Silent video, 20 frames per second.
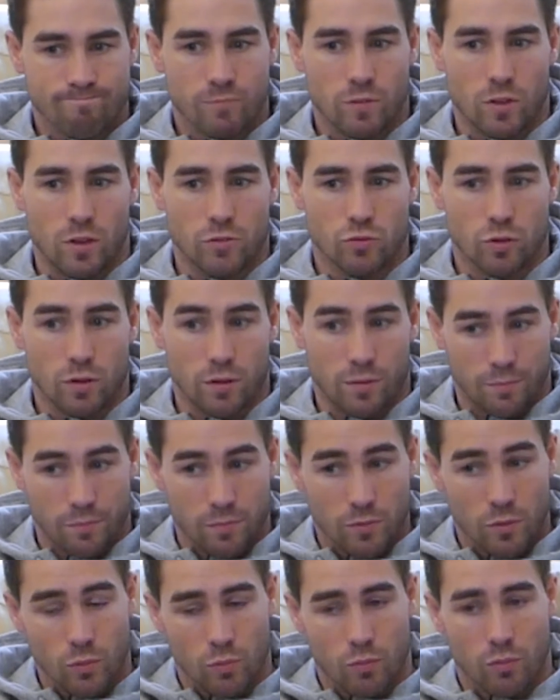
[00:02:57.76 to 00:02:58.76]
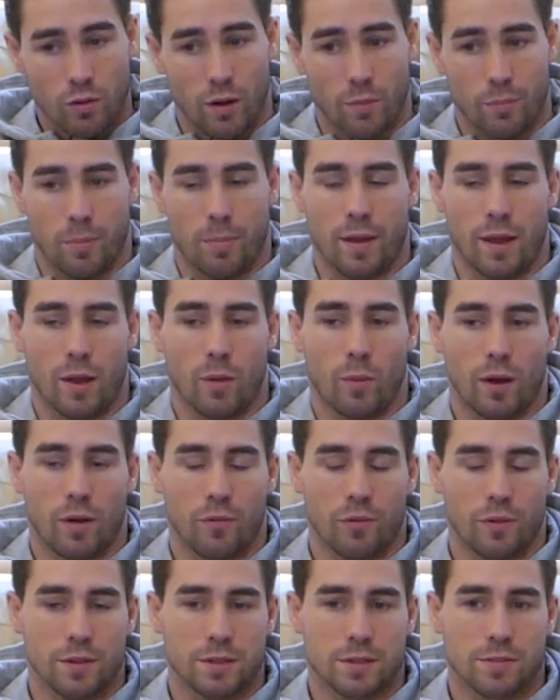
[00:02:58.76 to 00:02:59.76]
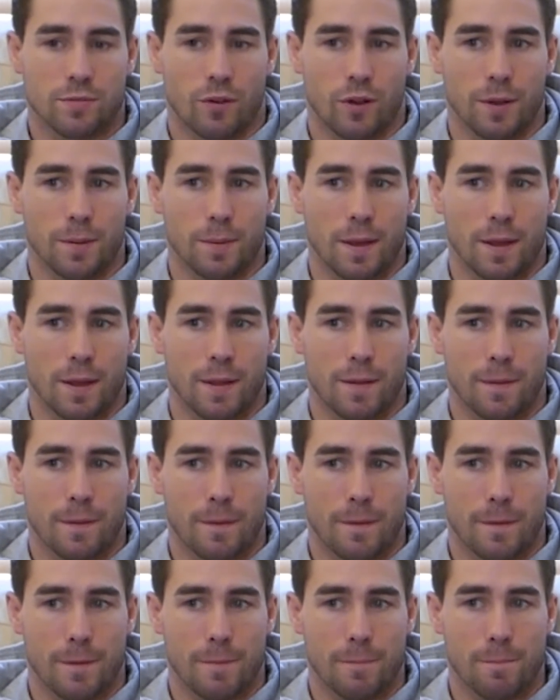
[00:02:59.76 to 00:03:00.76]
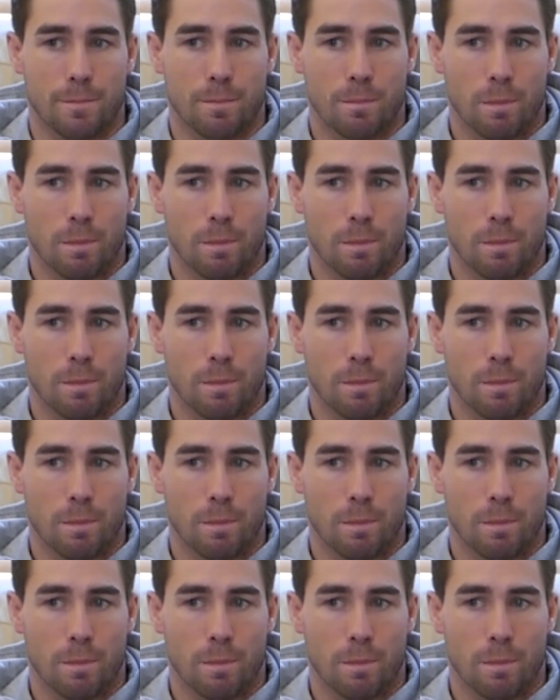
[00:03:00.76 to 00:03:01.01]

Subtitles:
prepare well for this fight, and I'm